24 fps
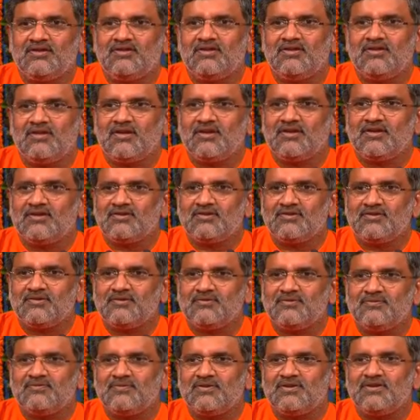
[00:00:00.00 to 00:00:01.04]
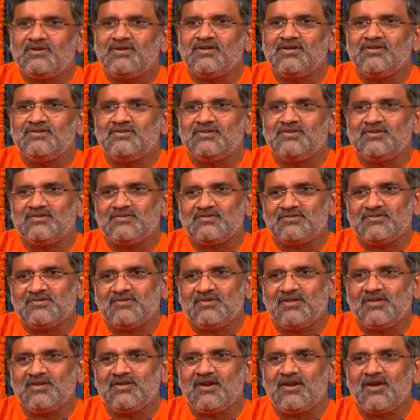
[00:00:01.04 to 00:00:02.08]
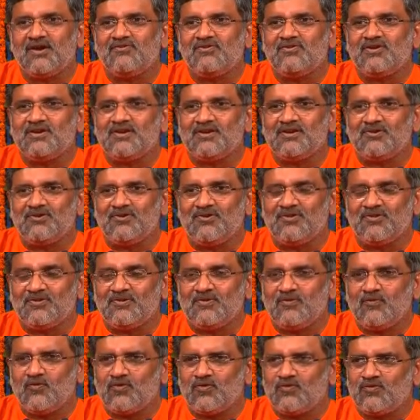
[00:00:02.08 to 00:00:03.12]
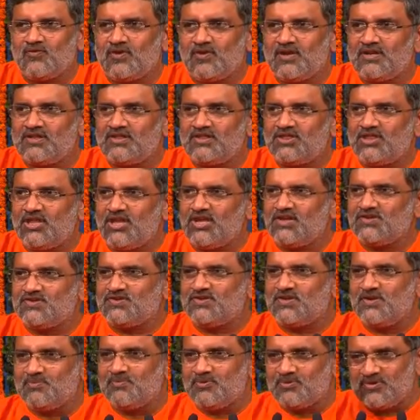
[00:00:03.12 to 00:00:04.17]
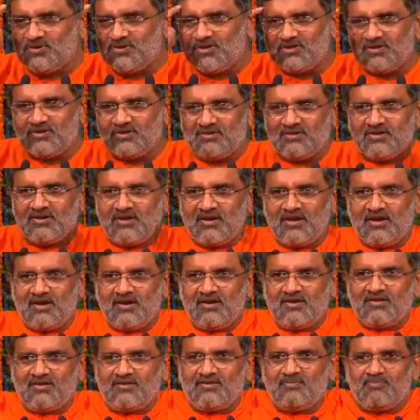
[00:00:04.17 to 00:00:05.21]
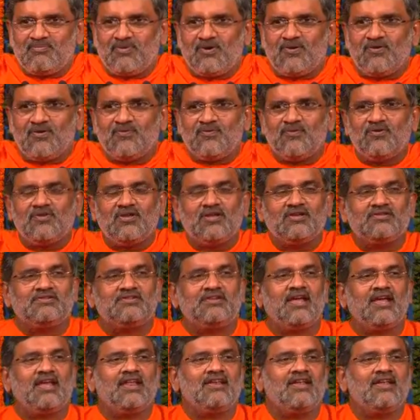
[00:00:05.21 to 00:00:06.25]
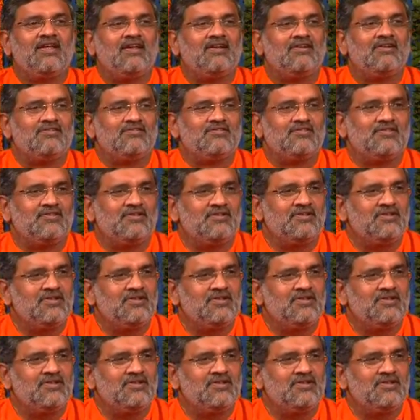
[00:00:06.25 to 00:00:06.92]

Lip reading: very dangerous, like Ravan and all. He was very Tikshna Buddhi, as powerful as 10 heads.